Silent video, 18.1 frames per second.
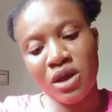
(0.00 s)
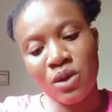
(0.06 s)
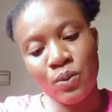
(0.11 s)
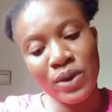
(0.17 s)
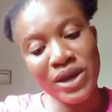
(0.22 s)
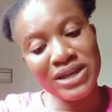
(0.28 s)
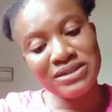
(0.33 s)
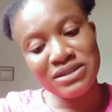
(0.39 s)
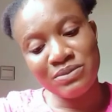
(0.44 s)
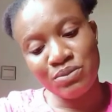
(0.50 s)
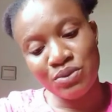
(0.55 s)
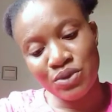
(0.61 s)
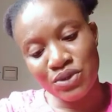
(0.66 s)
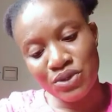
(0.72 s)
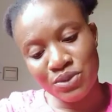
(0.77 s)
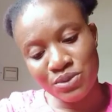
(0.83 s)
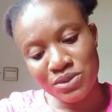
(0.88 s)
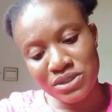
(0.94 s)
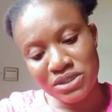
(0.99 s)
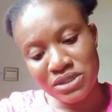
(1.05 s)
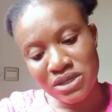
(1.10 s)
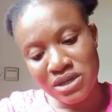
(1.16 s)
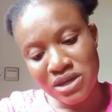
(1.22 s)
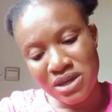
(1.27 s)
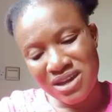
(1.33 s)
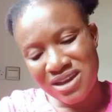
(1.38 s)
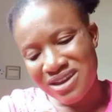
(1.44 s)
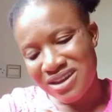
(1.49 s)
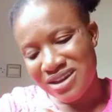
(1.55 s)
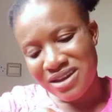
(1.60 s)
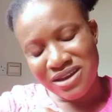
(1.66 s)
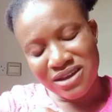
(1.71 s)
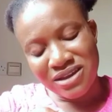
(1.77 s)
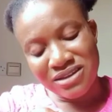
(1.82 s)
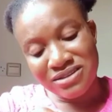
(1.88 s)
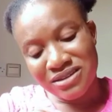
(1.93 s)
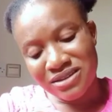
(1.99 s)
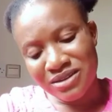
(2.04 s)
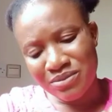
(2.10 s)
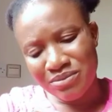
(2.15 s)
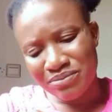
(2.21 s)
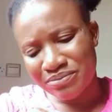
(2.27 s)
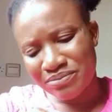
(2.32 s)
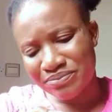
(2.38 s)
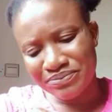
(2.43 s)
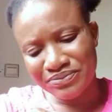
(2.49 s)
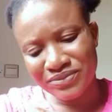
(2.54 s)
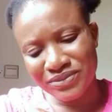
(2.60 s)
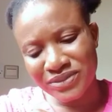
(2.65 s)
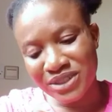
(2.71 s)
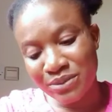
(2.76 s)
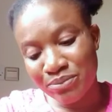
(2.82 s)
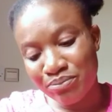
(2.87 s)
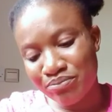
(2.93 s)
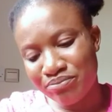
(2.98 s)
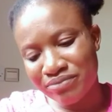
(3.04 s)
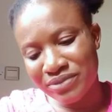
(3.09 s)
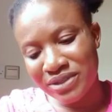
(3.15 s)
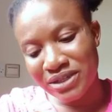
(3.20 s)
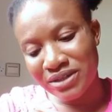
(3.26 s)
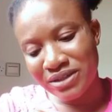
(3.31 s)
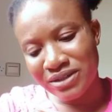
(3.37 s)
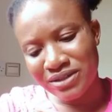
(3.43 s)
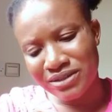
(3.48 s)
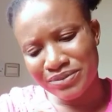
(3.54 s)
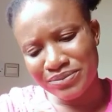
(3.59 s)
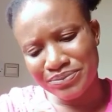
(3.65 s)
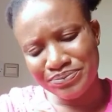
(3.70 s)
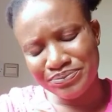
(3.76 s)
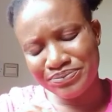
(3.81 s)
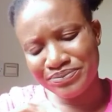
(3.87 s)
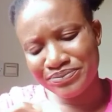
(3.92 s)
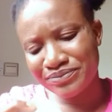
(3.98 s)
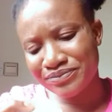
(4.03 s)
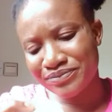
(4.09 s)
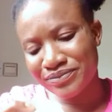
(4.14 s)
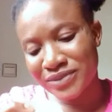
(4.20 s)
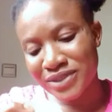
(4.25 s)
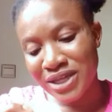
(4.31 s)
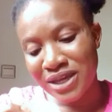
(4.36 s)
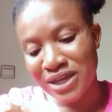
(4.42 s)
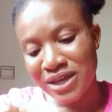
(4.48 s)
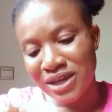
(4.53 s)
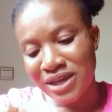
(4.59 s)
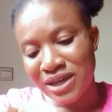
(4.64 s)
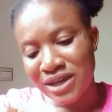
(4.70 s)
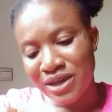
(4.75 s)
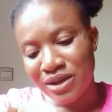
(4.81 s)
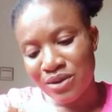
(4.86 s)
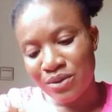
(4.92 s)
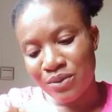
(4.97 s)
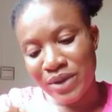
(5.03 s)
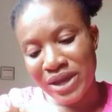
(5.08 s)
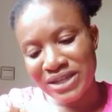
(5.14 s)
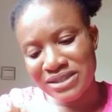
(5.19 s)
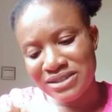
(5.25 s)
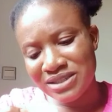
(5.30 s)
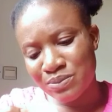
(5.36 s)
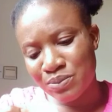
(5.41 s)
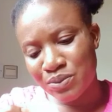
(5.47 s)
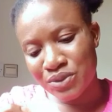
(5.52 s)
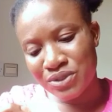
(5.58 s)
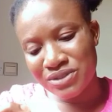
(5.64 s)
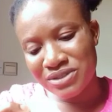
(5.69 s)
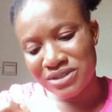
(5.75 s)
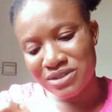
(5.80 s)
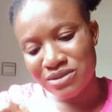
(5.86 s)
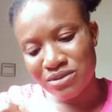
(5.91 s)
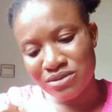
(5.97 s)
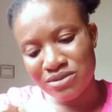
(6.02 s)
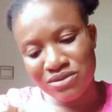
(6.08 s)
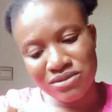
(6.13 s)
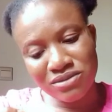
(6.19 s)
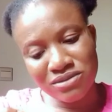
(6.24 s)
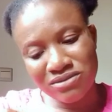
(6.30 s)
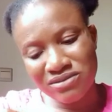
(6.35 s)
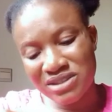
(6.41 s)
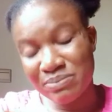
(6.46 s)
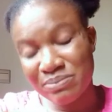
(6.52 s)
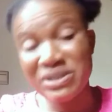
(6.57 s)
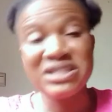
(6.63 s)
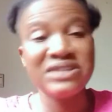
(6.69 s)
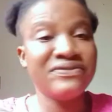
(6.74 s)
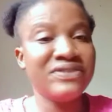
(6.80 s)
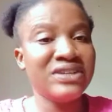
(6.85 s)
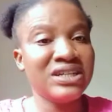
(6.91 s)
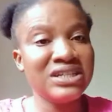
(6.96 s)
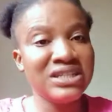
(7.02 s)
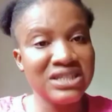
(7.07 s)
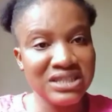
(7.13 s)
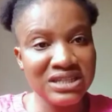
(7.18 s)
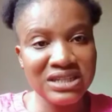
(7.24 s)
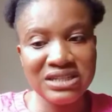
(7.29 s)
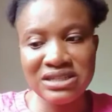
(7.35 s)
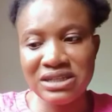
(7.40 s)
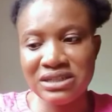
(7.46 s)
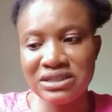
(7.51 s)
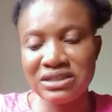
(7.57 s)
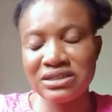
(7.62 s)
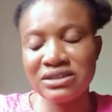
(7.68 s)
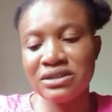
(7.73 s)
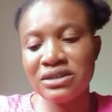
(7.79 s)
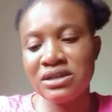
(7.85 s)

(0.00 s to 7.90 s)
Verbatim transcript: Where is it produced? It said the, the um, where it is produced is not specifically stated.